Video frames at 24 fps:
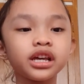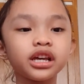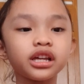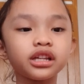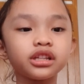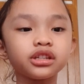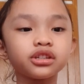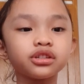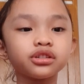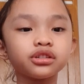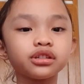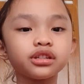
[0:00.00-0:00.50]

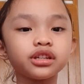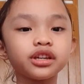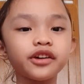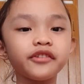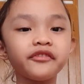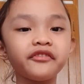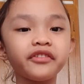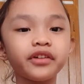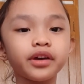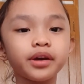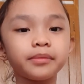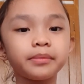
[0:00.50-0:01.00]
It could
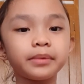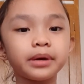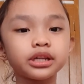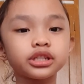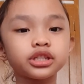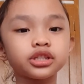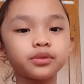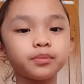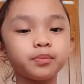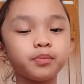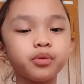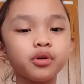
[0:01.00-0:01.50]
give him a
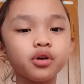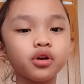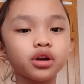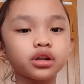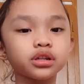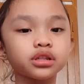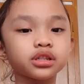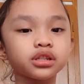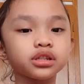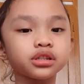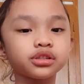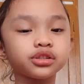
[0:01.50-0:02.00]

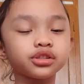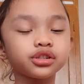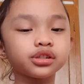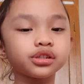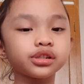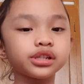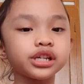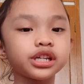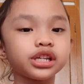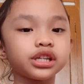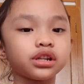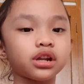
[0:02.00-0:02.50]
support to
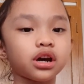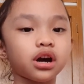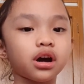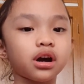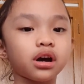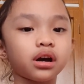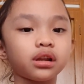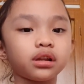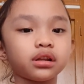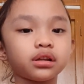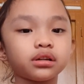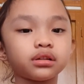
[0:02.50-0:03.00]
lean
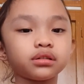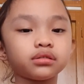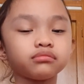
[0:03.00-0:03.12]
on.